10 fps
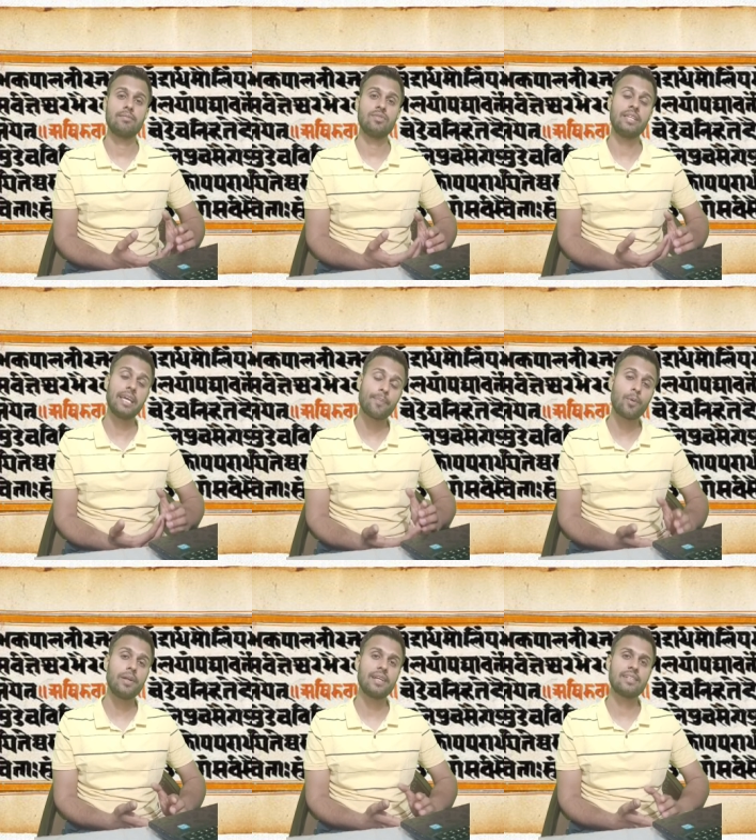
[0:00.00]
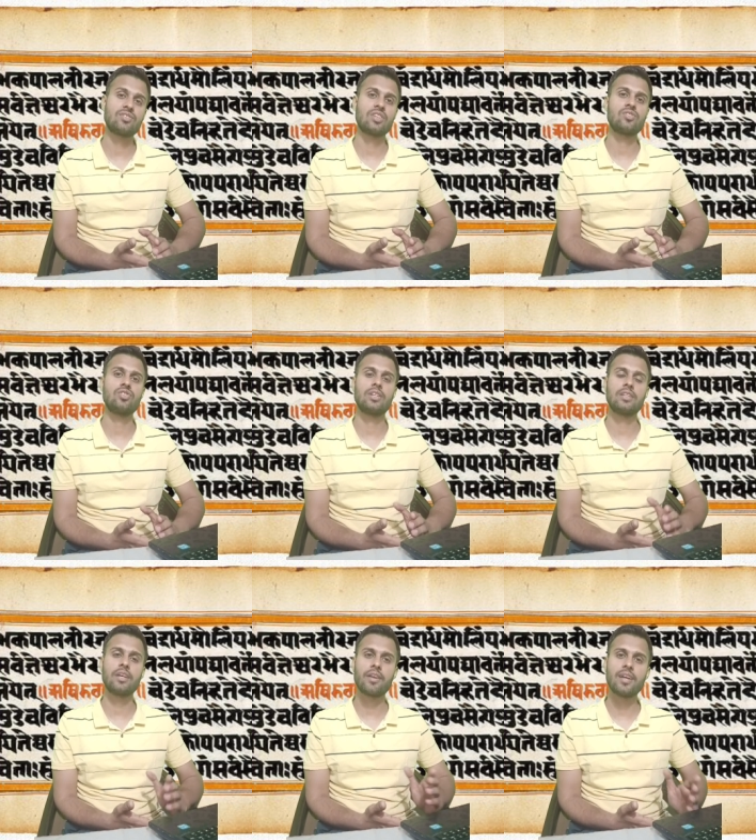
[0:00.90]
their political structure,
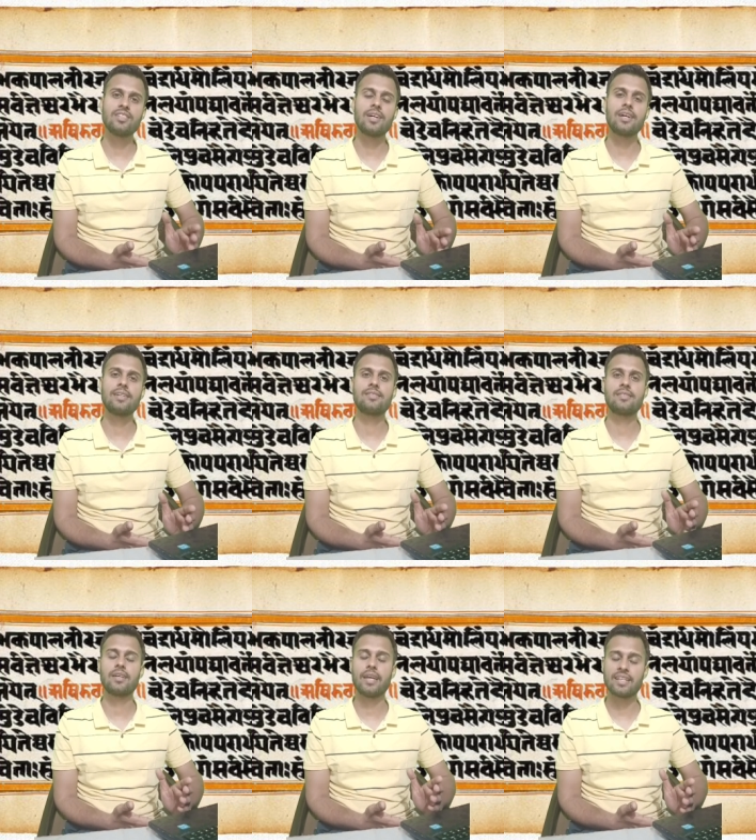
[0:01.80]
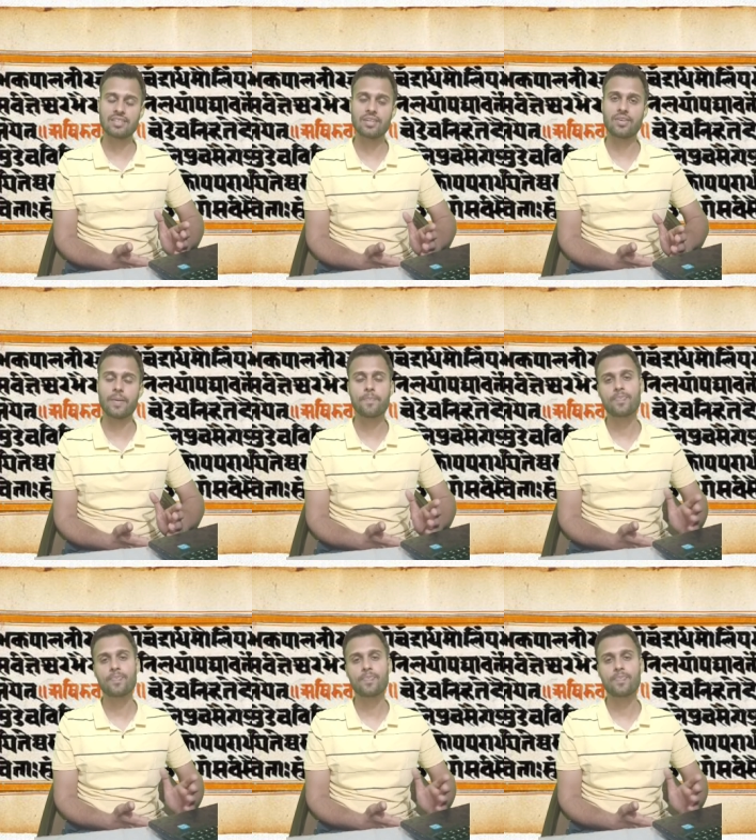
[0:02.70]
the Rajas, etc.,